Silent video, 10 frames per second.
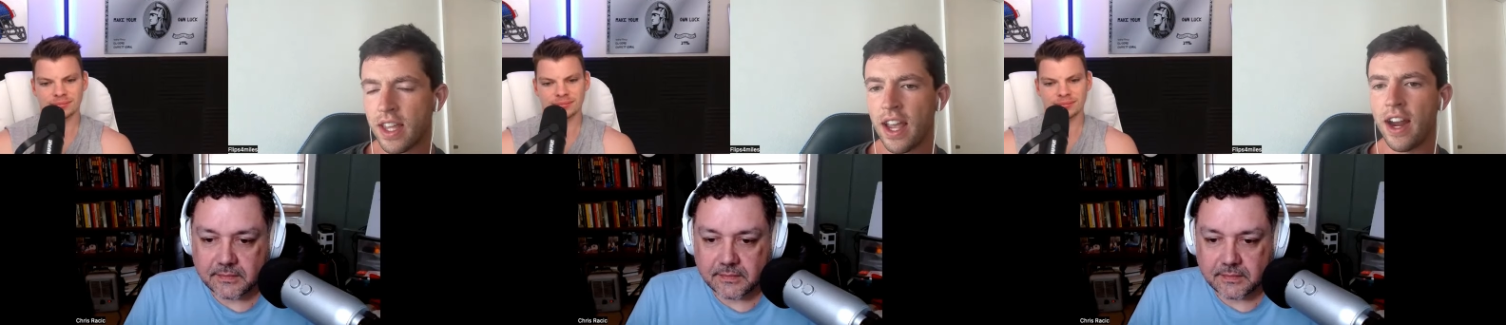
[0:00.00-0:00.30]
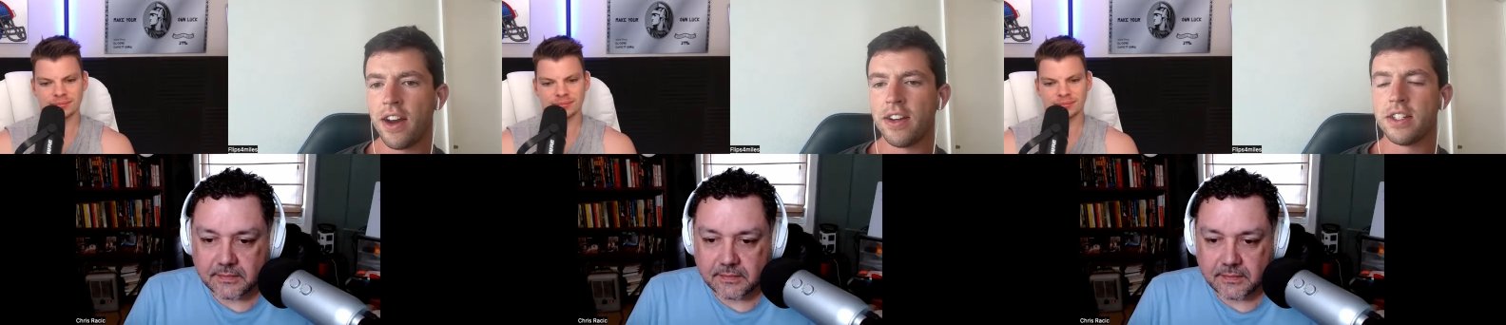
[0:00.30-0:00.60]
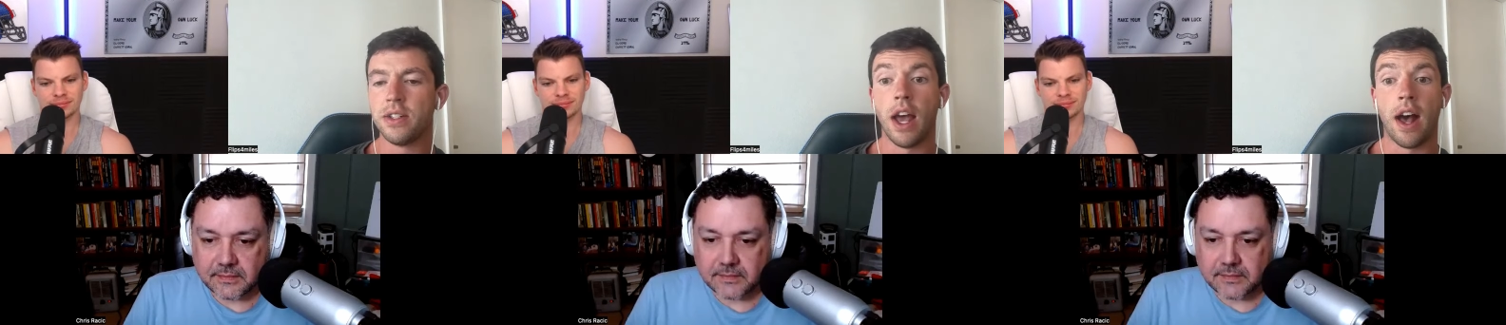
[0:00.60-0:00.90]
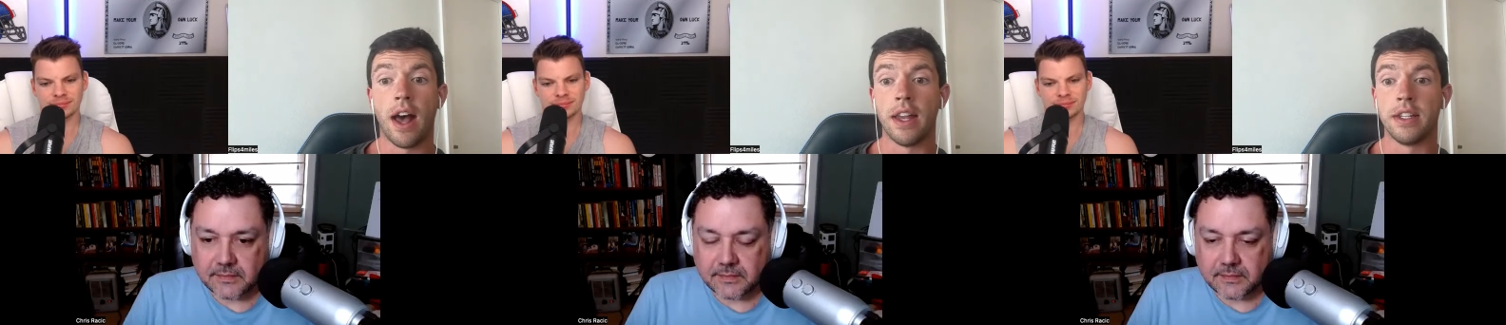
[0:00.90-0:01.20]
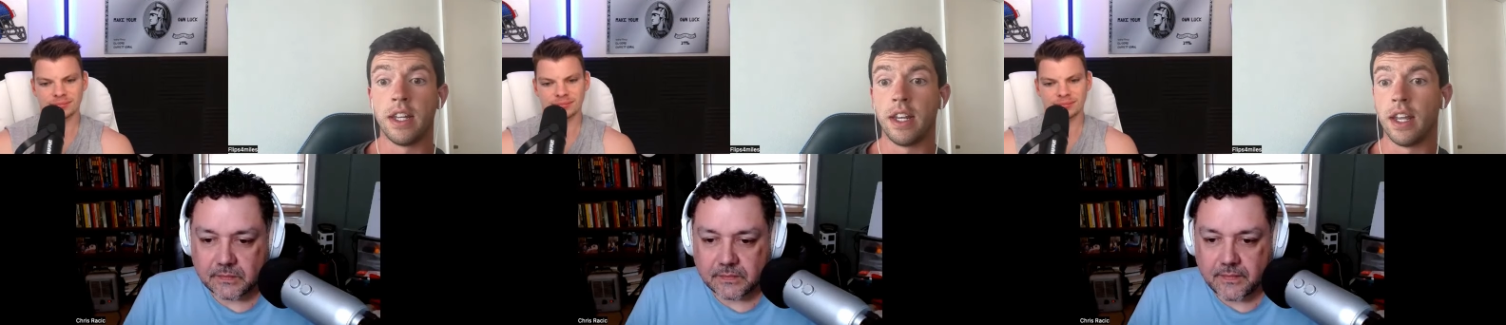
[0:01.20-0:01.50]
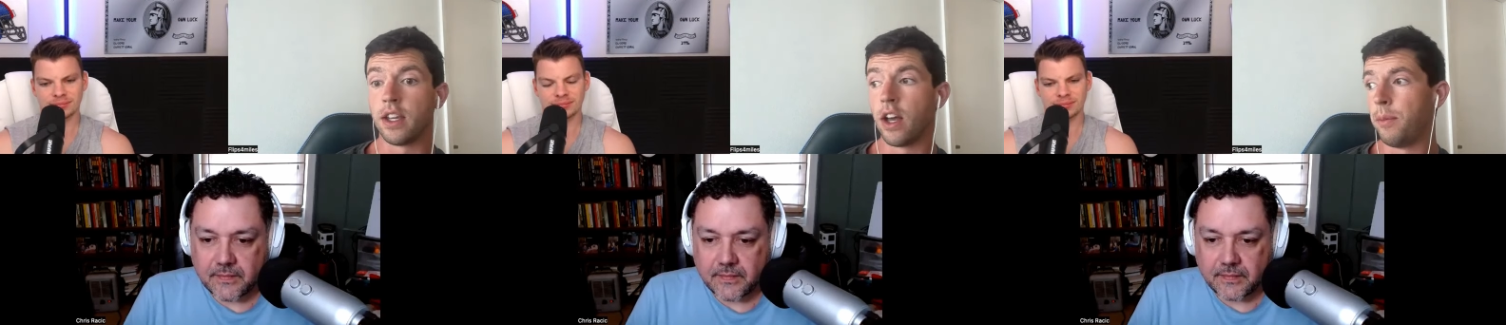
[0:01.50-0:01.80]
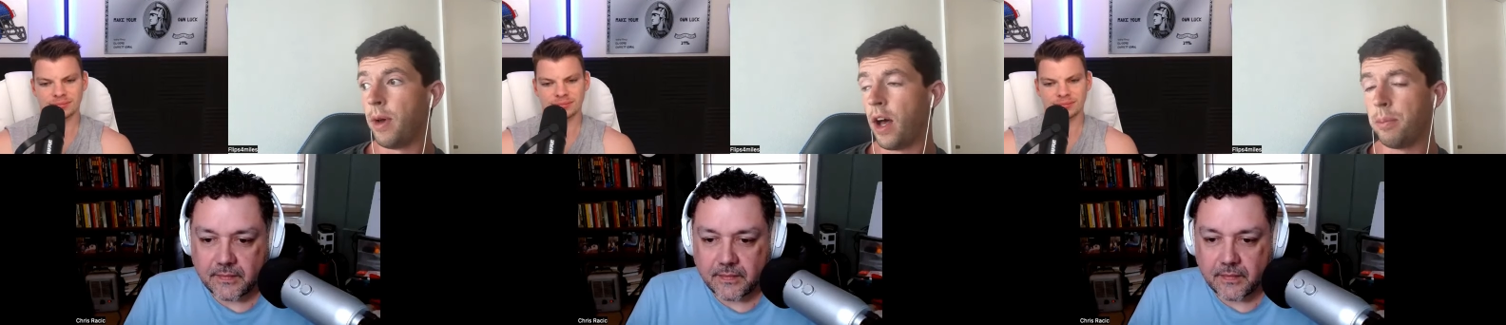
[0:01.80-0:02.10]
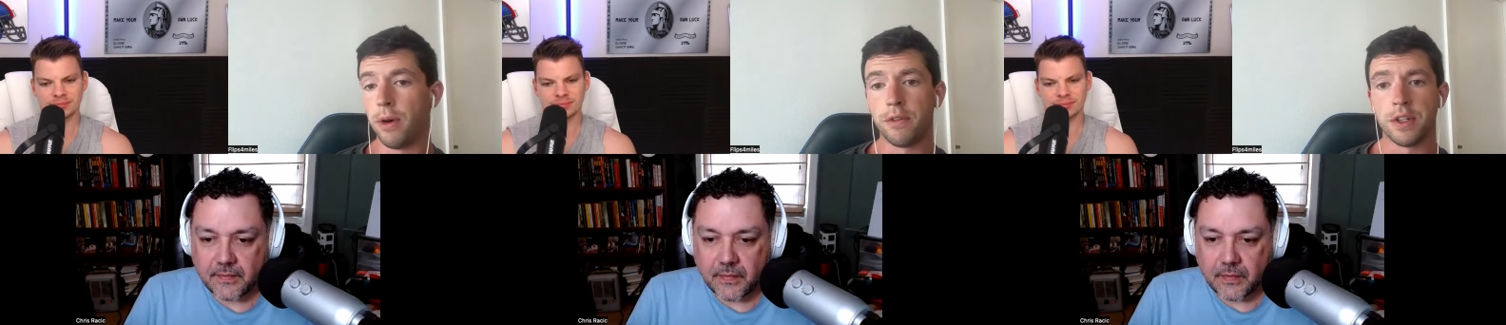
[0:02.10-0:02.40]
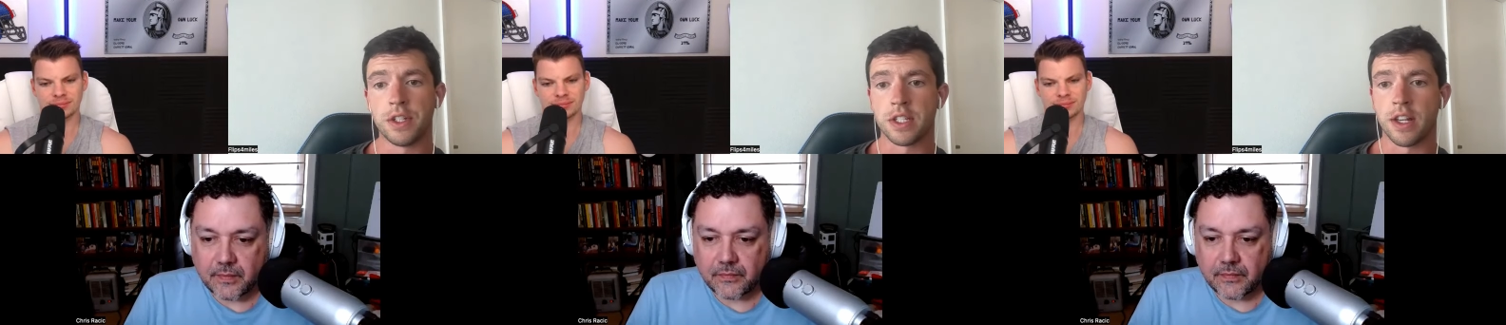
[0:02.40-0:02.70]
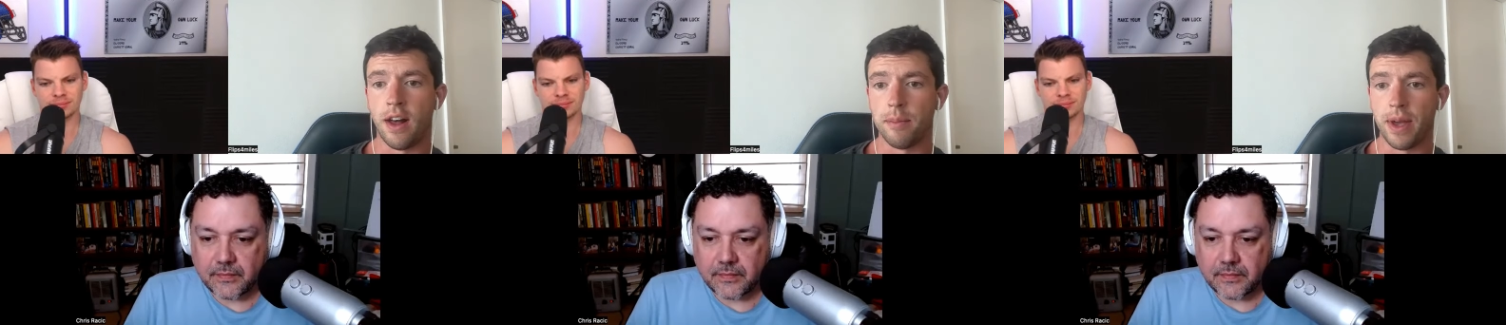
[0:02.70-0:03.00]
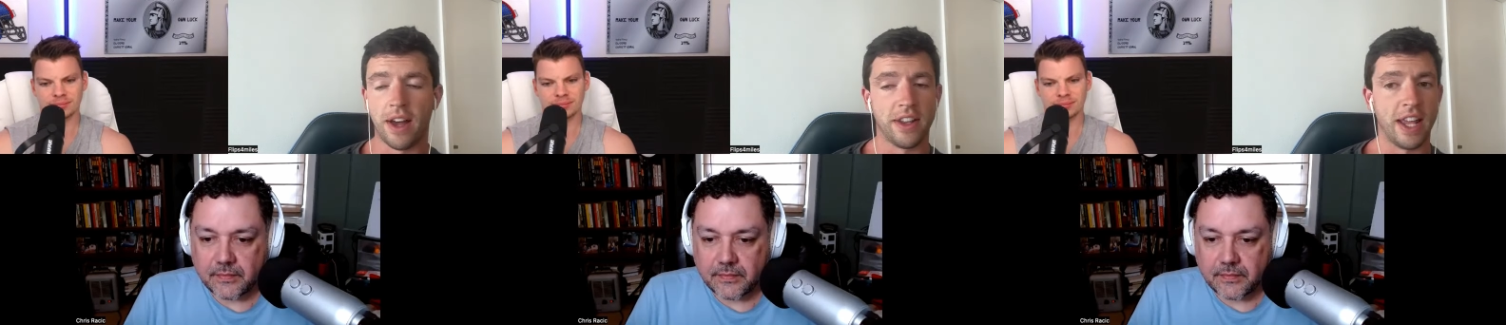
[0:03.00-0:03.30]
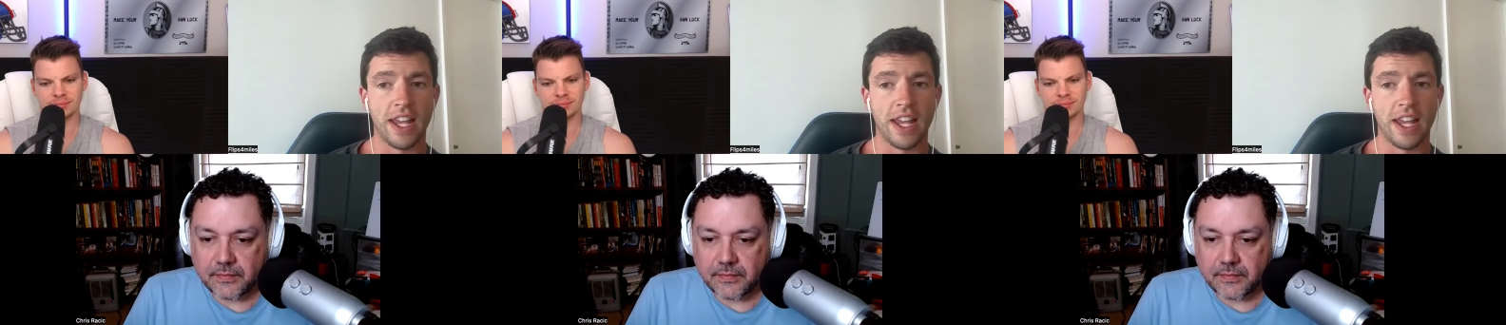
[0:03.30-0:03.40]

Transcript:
Speaker 1: there? Uh, did it come up over just compounded